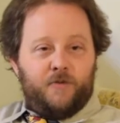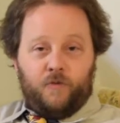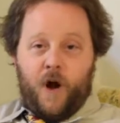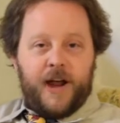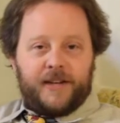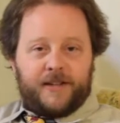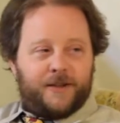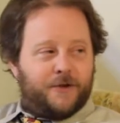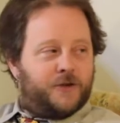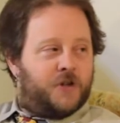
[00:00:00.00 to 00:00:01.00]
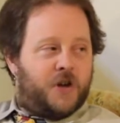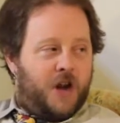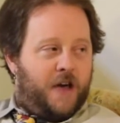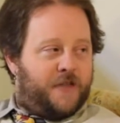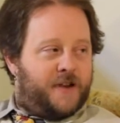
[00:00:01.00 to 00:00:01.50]
right. There's
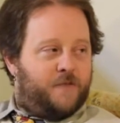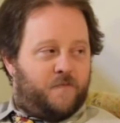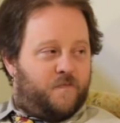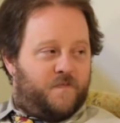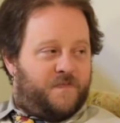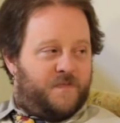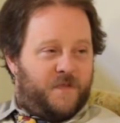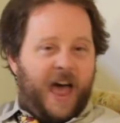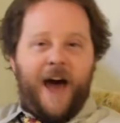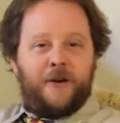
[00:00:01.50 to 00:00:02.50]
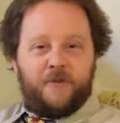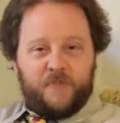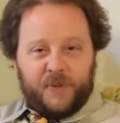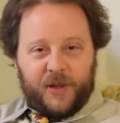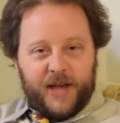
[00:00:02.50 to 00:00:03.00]
nothing out of
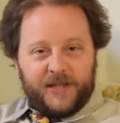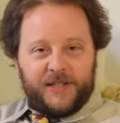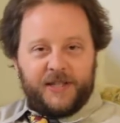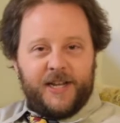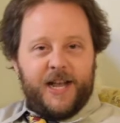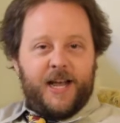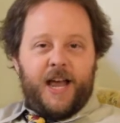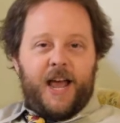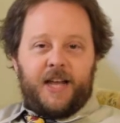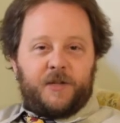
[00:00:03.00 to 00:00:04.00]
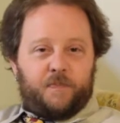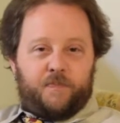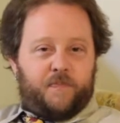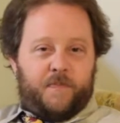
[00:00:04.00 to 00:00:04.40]
place. It's